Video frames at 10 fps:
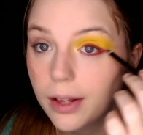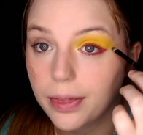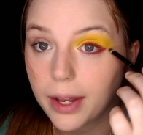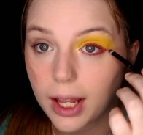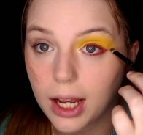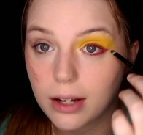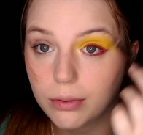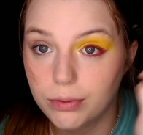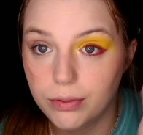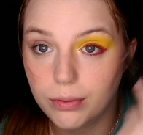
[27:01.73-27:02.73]
Then I kind
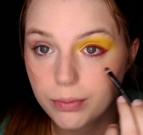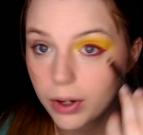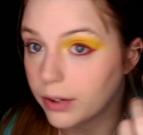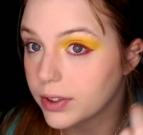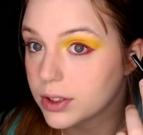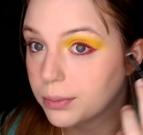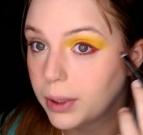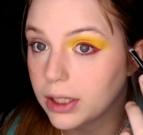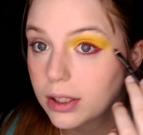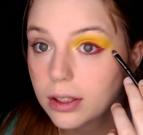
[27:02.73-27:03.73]
of obviously
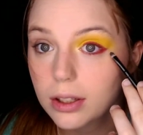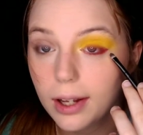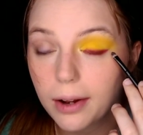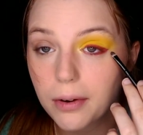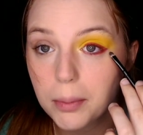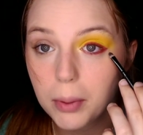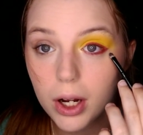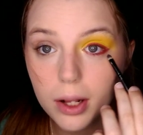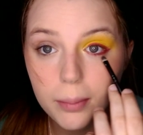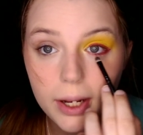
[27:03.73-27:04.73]
winged it down to the
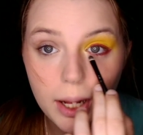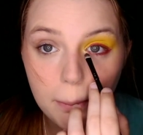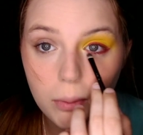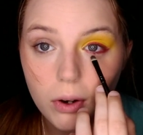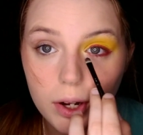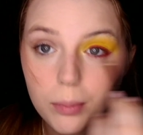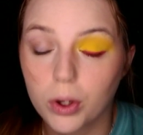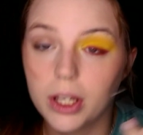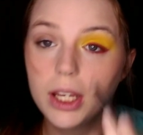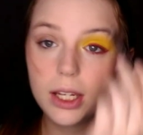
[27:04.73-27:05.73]
bottom and I brought it
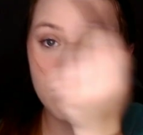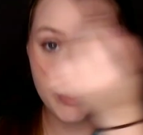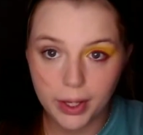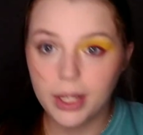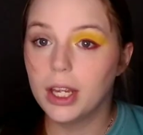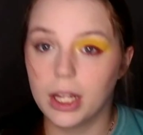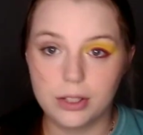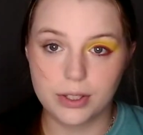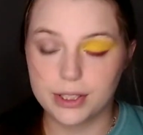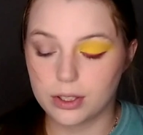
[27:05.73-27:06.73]
more in. And
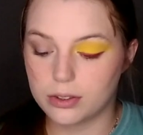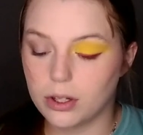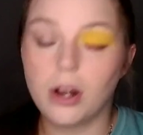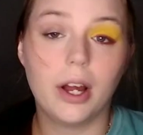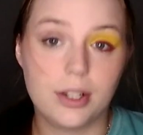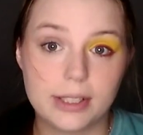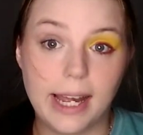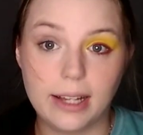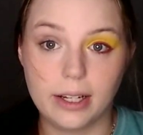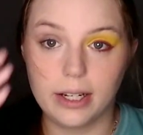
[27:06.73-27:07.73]
as you guys saw, I just
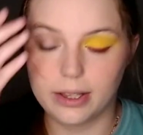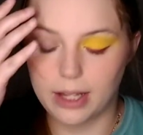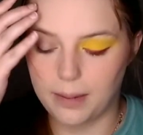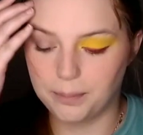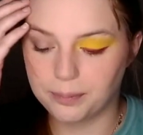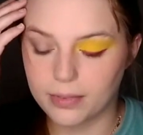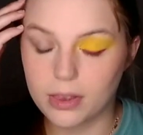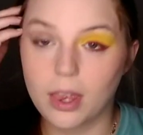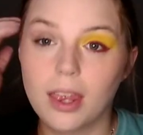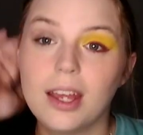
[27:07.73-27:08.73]
highlighted that.
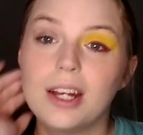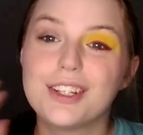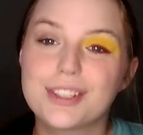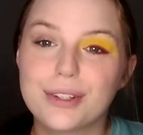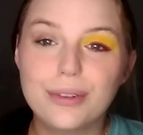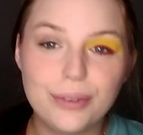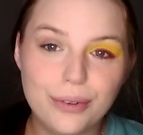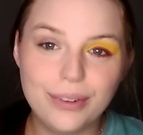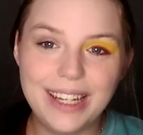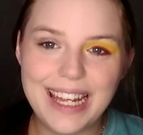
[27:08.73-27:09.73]
It's a little
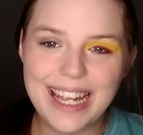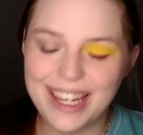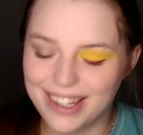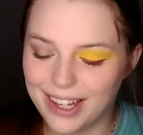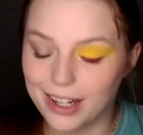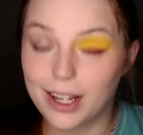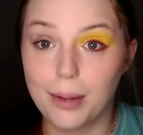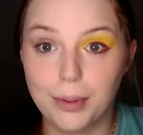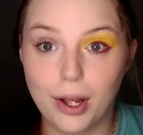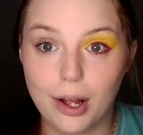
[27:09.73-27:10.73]
annoying that it
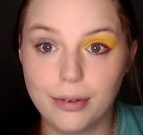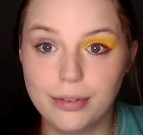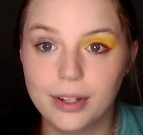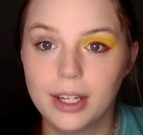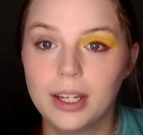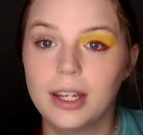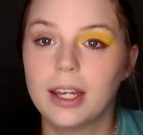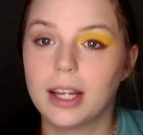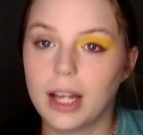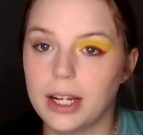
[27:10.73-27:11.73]
cut me off,
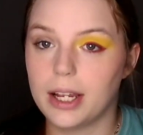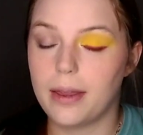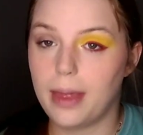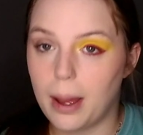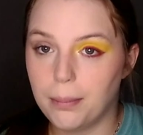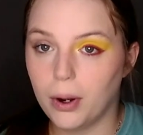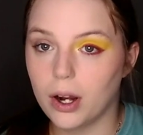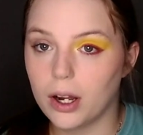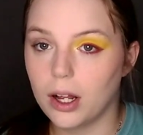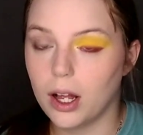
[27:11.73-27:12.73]
kind of that
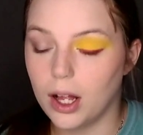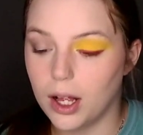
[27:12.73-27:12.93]
part.